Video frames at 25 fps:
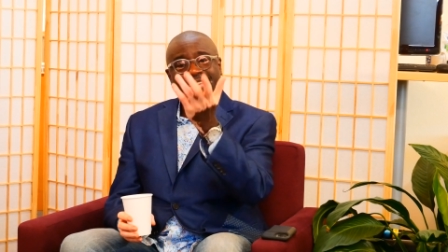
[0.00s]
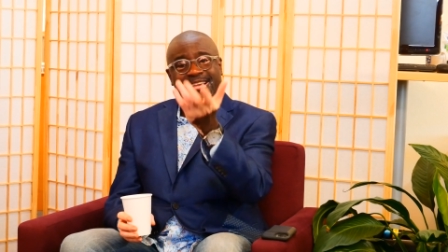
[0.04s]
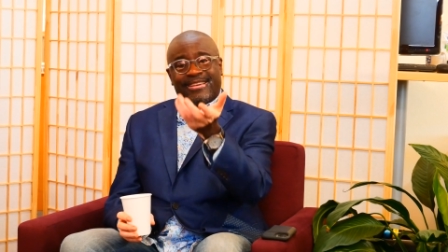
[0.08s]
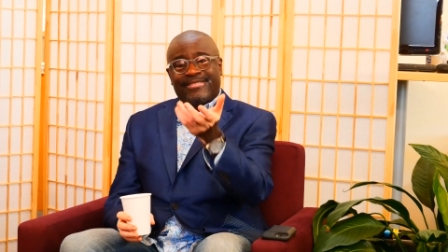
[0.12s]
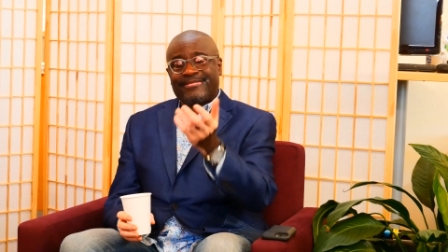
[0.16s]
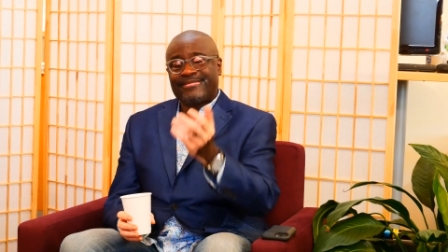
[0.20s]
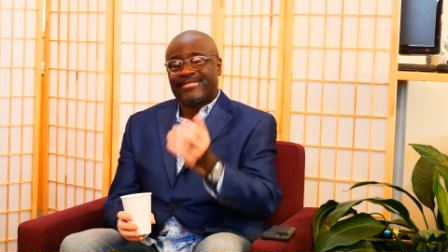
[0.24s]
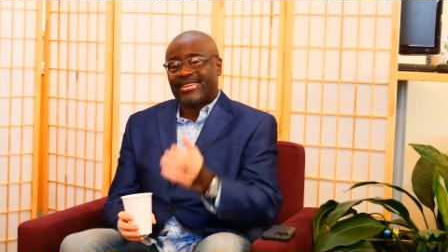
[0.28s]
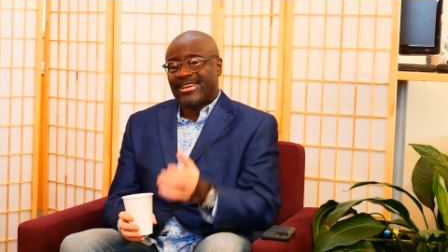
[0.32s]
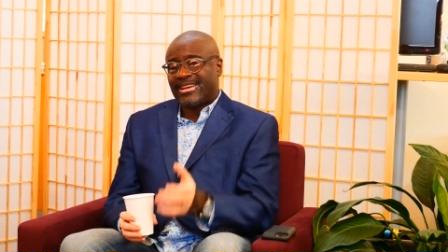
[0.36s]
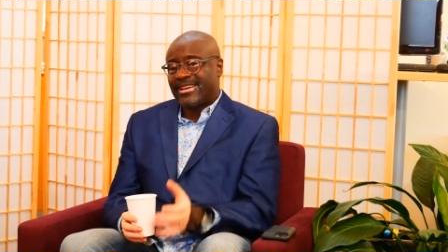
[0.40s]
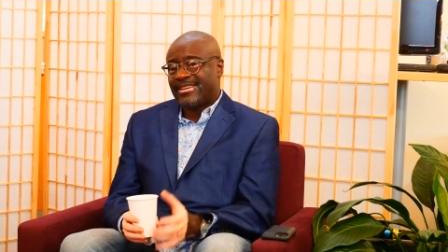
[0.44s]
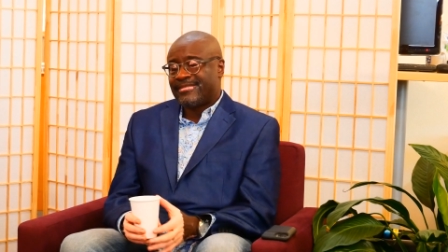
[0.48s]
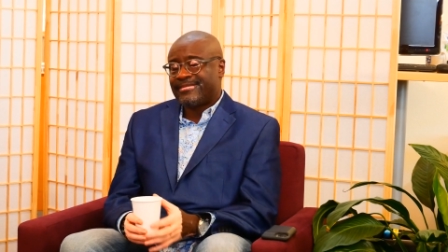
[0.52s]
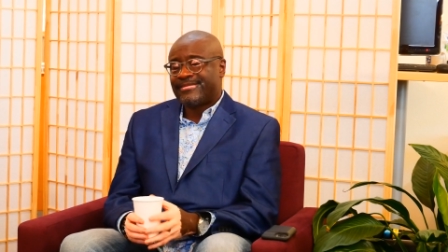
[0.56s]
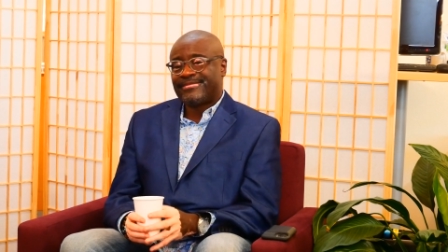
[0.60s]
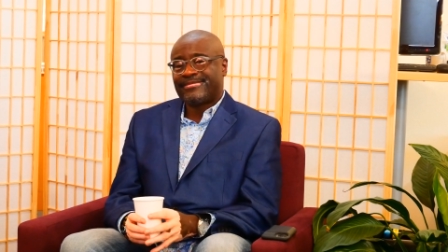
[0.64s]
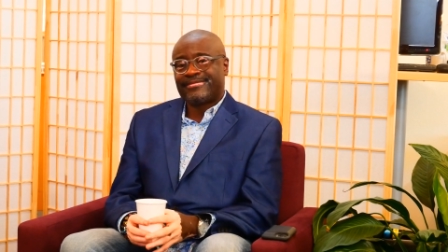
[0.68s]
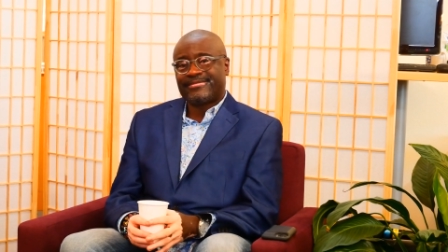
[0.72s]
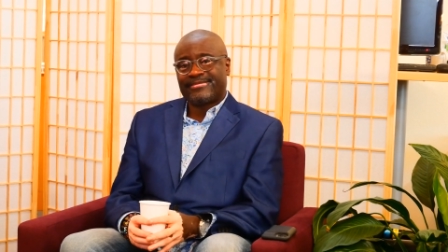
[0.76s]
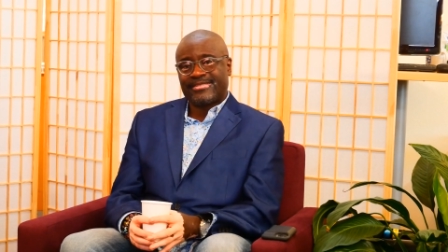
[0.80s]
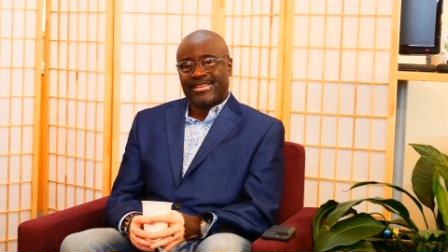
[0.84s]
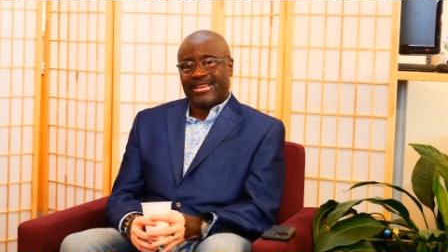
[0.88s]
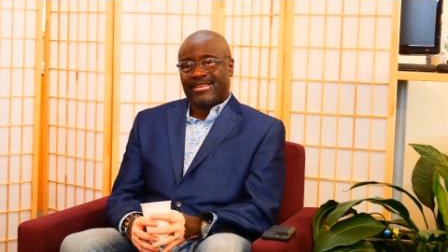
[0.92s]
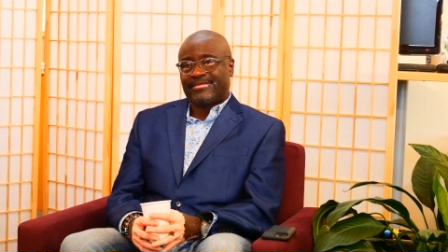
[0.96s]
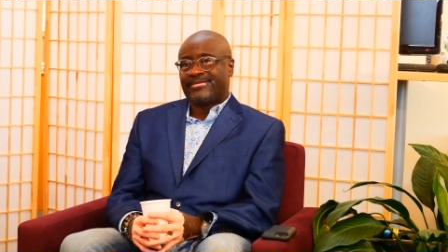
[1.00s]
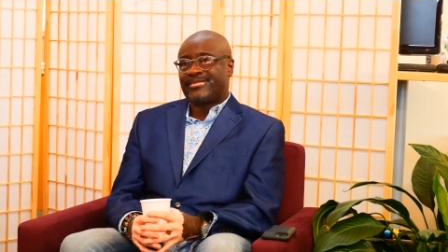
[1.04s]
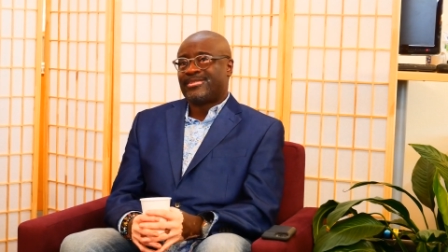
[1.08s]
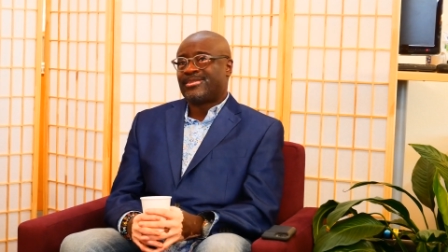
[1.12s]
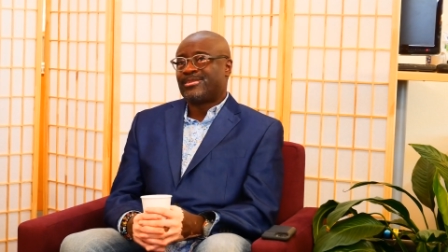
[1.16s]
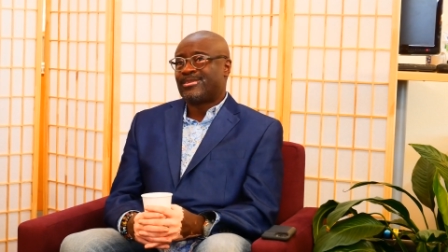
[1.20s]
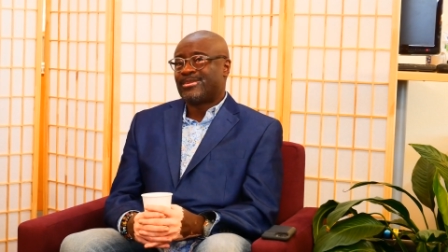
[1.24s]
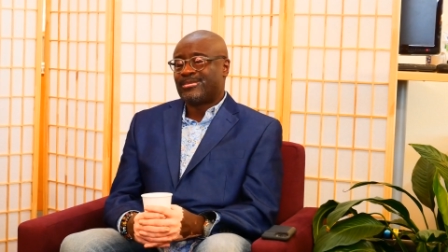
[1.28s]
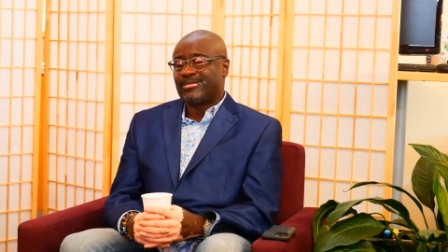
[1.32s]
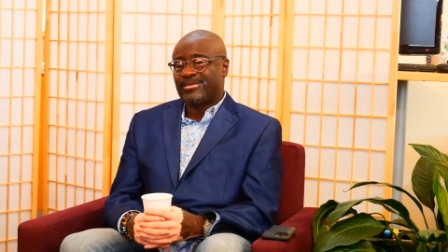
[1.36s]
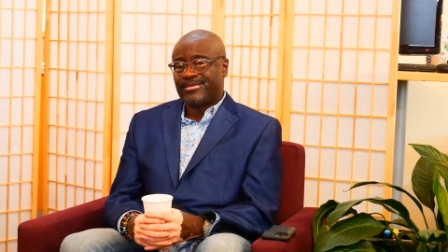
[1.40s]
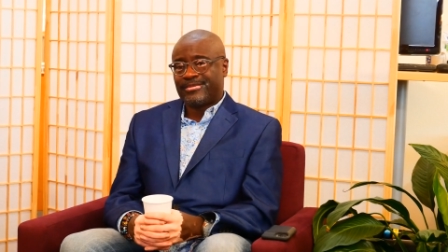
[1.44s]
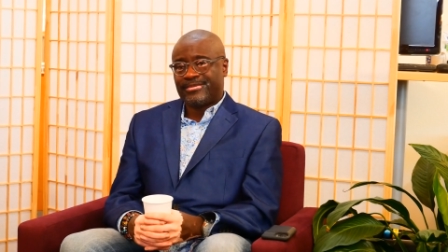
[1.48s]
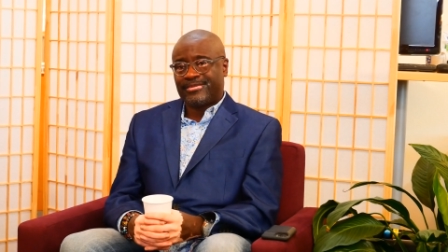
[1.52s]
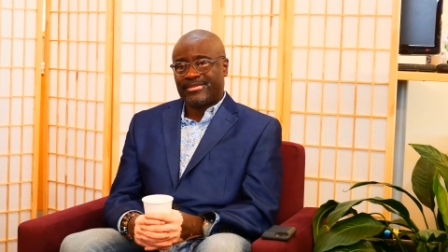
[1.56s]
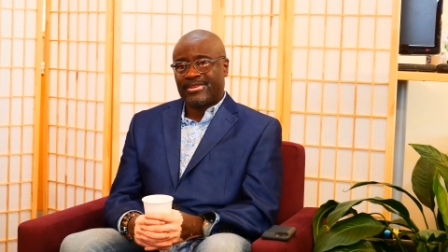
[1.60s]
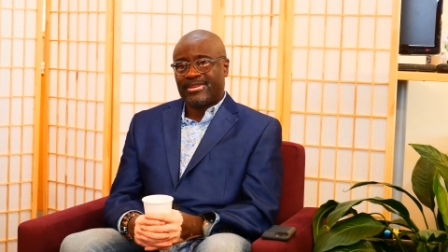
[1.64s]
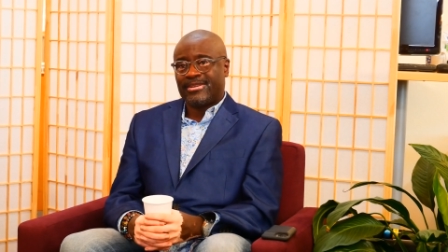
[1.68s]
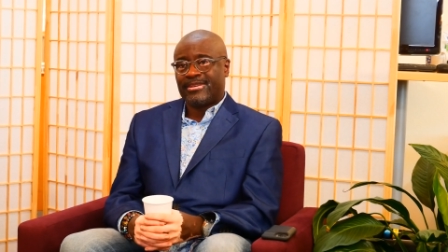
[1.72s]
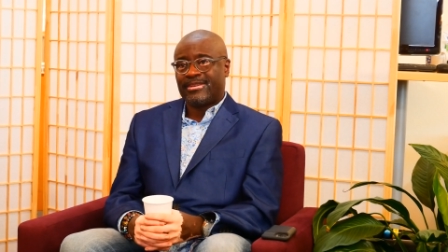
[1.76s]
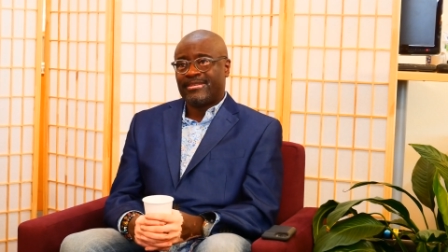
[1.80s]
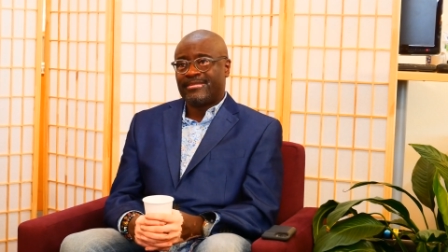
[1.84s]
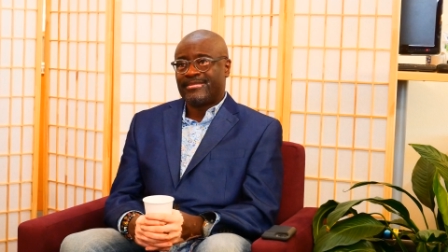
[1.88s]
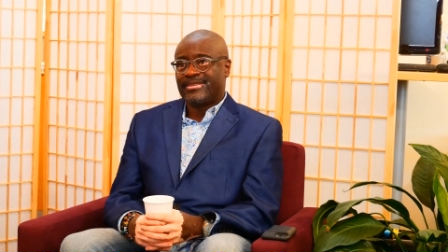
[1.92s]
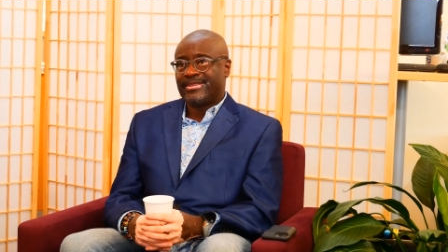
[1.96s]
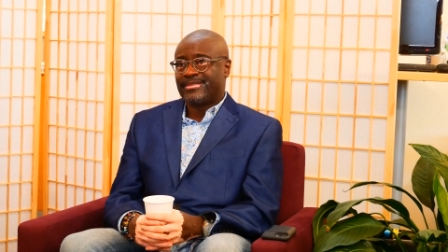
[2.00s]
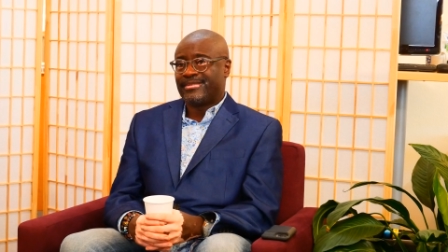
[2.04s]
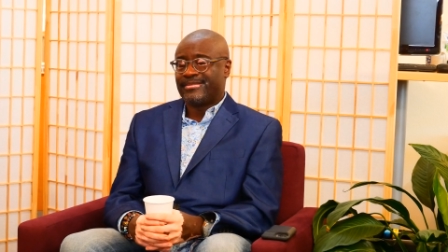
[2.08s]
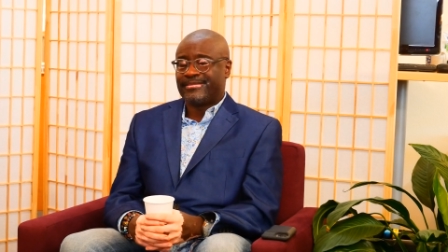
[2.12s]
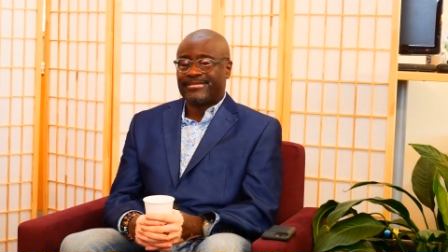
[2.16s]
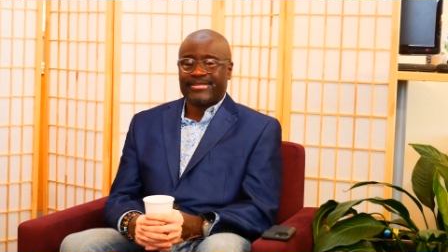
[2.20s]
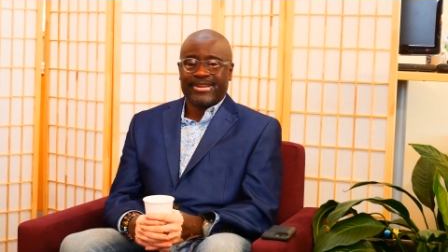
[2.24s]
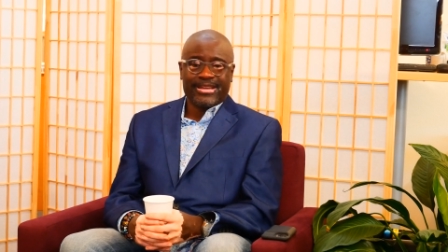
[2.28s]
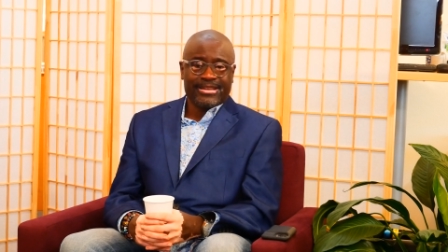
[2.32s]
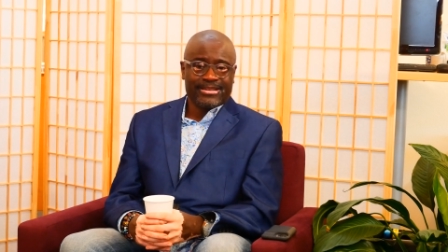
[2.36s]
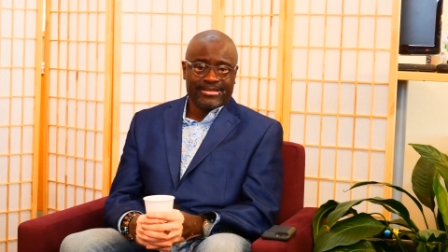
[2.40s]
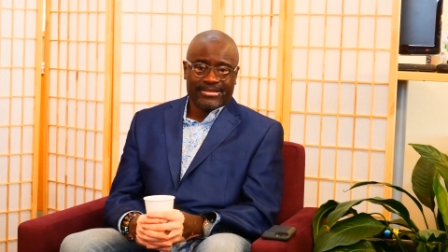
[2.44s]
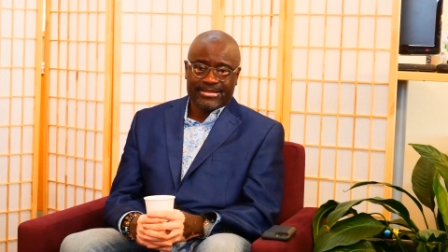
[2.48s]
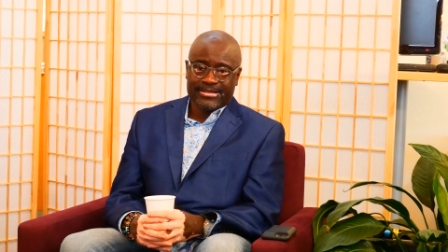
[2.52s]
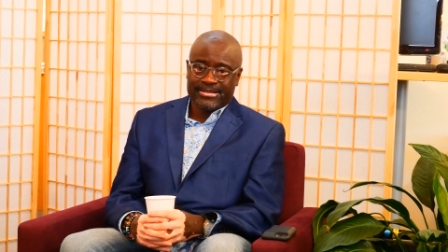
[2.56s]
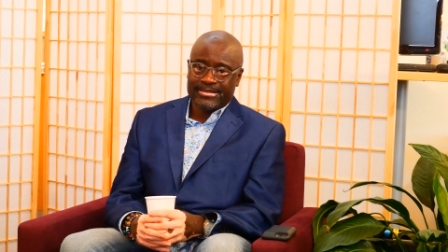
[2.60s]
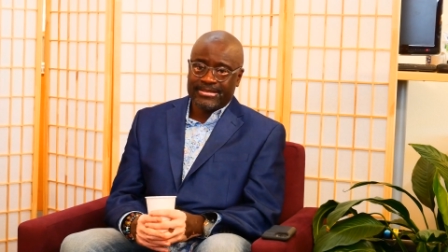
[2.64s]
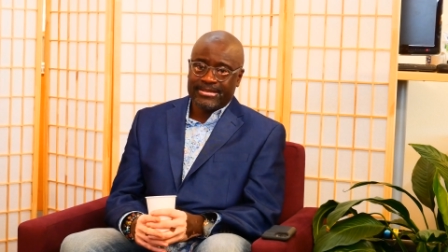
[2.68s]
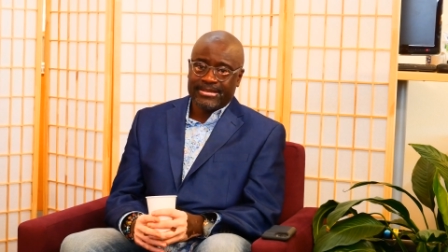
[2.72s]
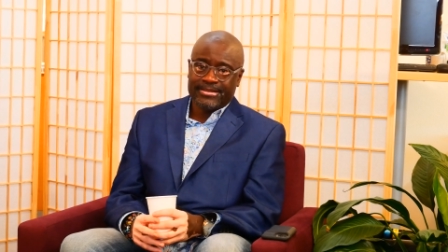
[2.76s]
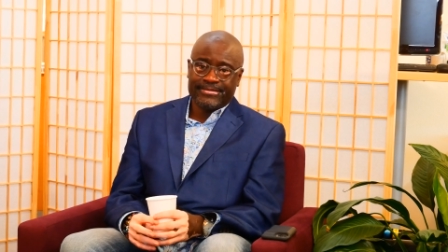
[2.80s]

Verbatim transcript: I've, I've, I've toured with uh, Aretha Franklin.